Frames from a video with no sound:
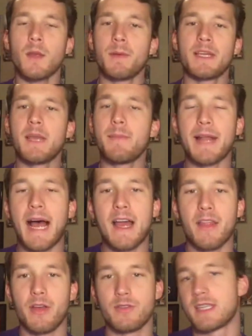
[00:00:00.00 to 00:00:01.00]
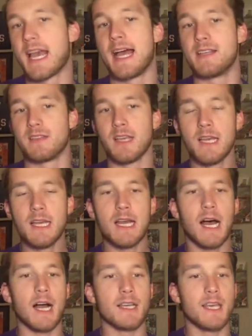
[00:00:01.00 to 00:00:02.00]
But keep an eye on those guys.
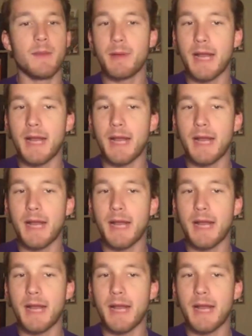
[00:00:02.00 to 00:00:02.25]
Keep